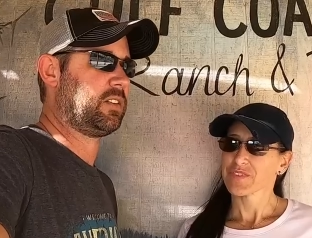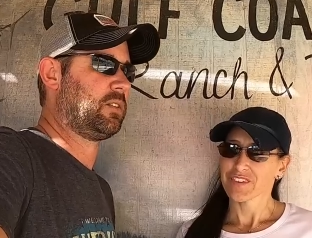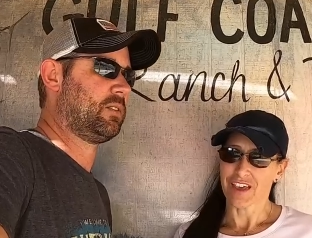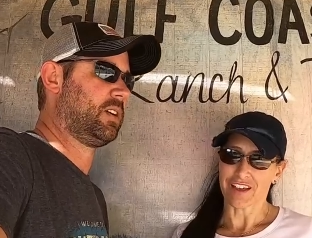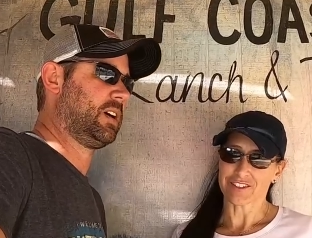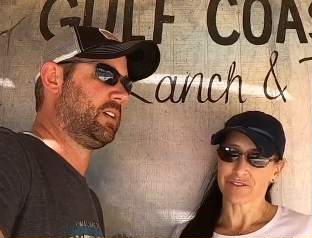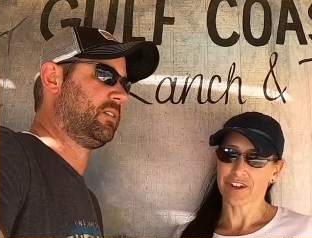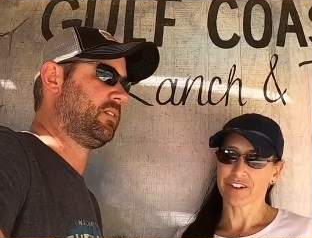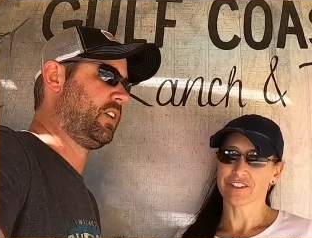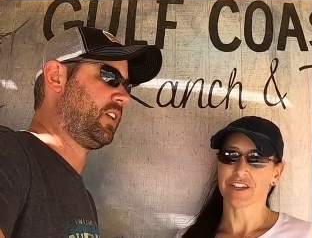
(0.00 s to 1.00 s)
Speaker 1: so
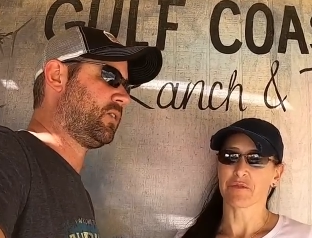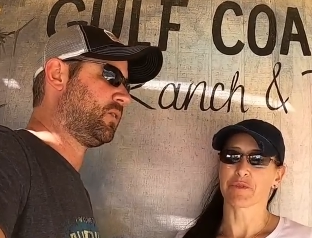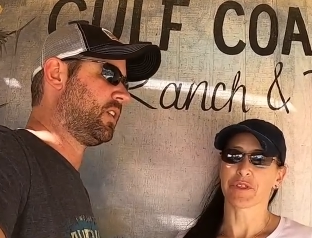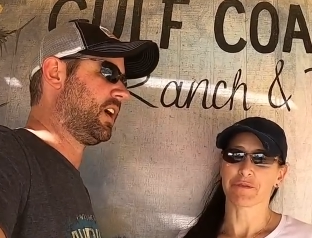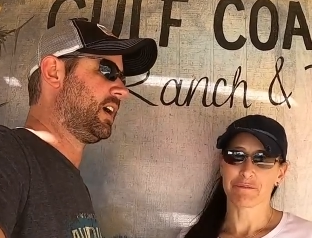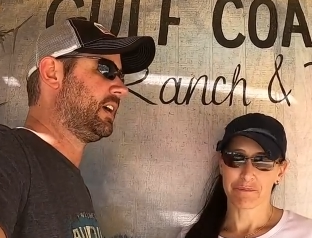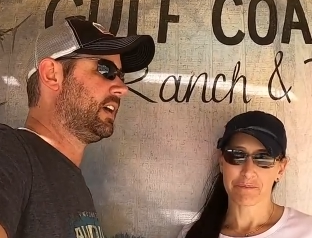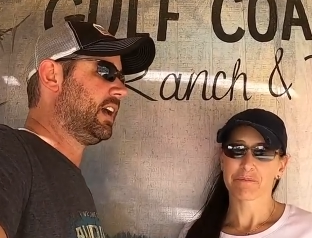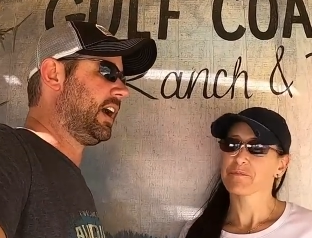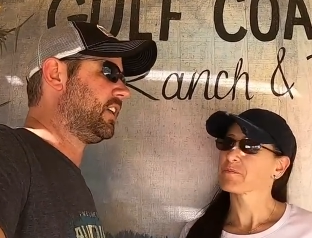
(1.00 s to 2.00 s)
yeah, so he had a good very time cool
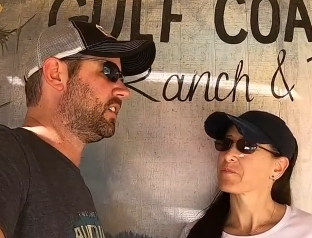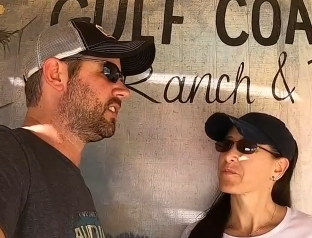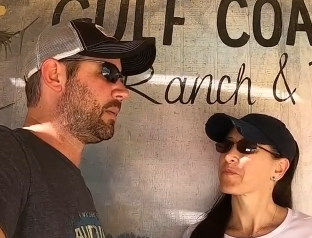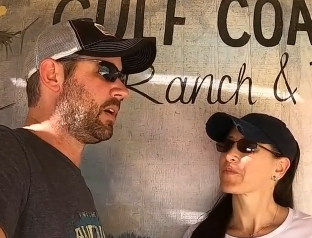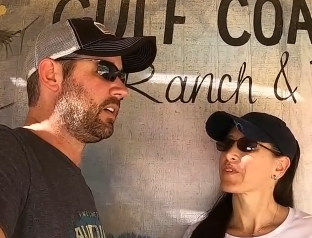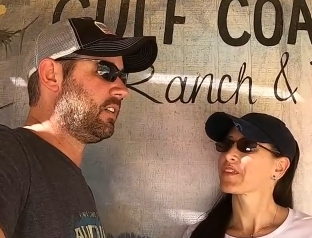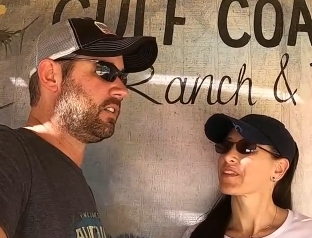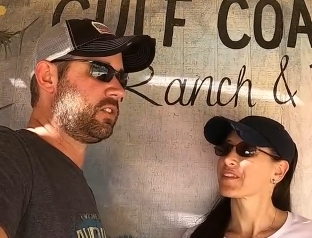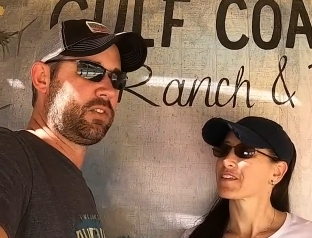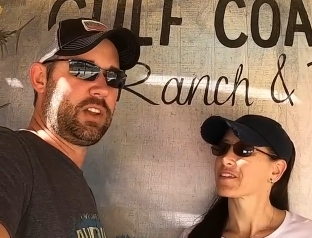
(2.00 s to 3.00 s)
guy. Had a good time
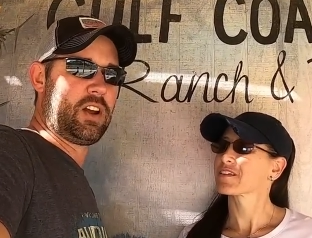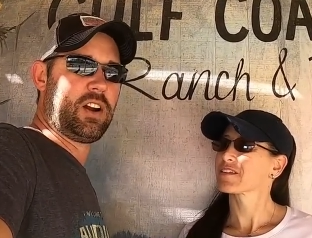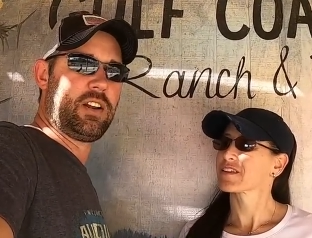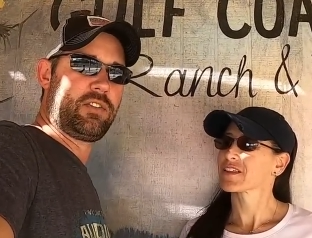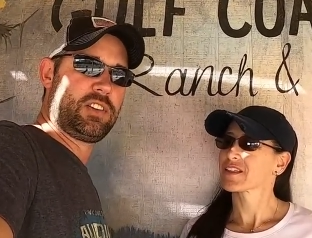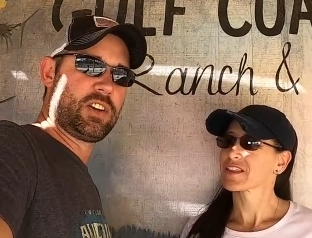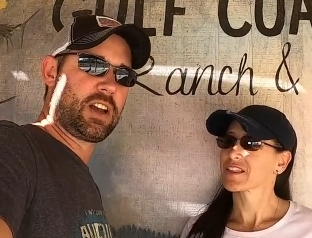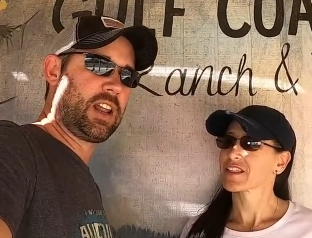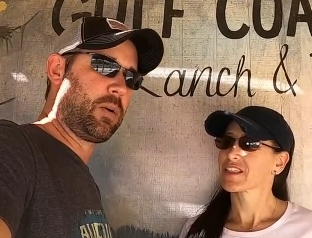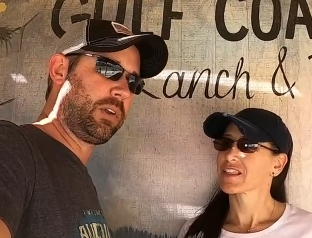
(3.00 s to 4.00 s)
out here. So if you're in the area,
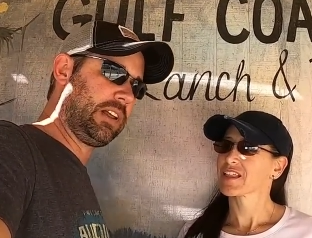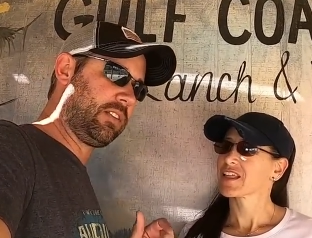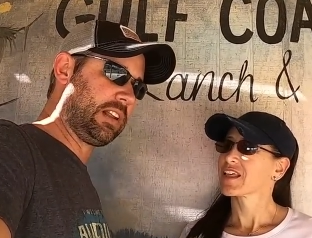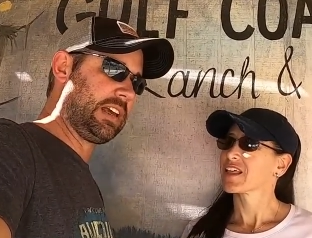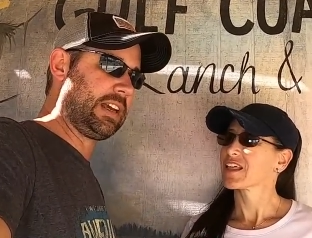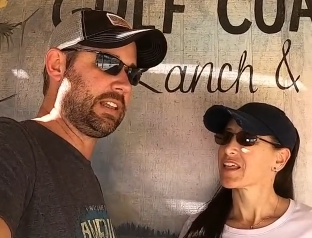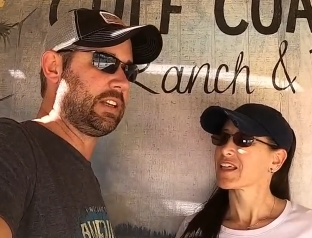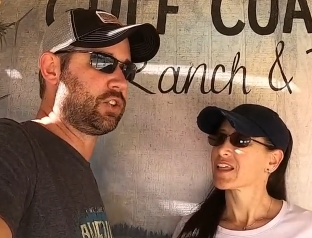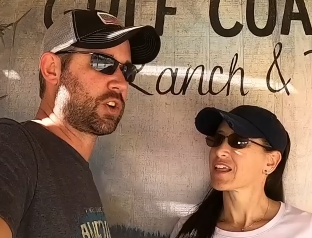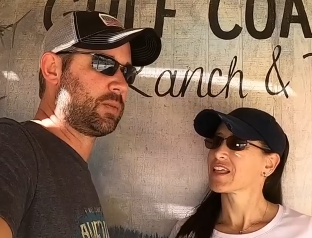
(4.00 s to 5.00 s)
definitely check it out. We'll leave a
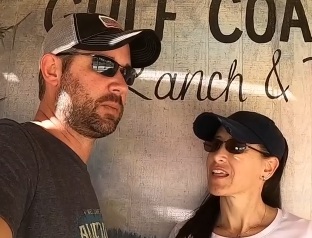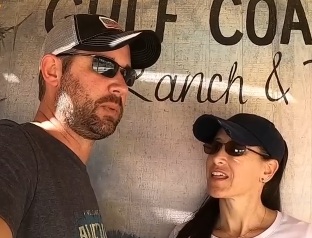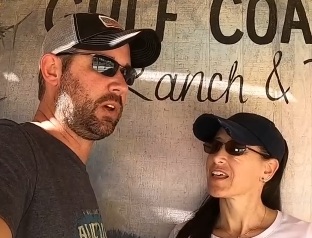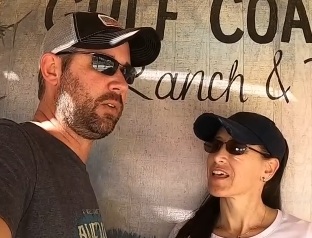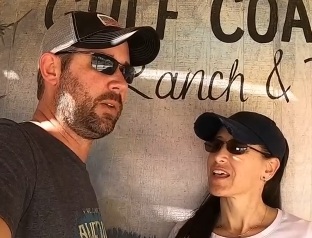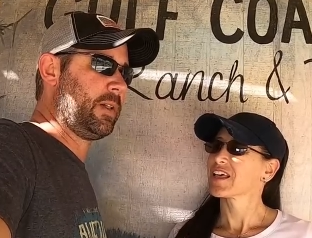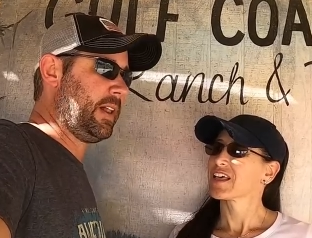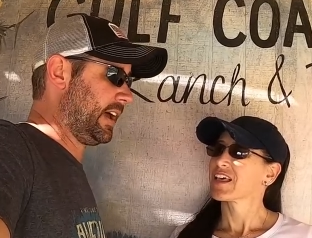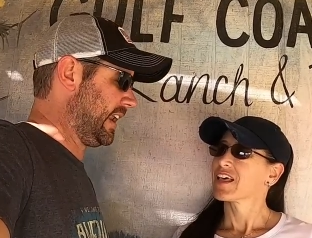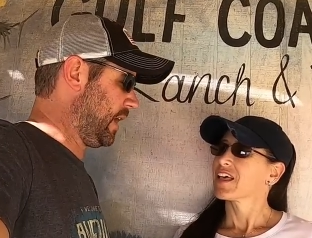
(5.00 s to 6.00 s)
link in the description below.
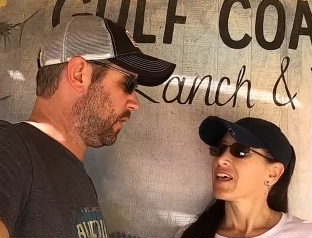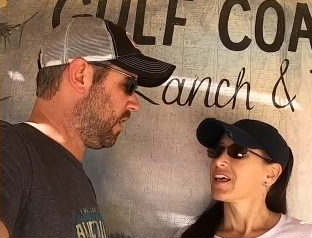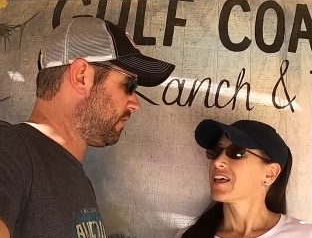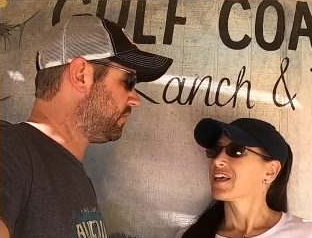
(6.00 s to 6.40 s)
And now we're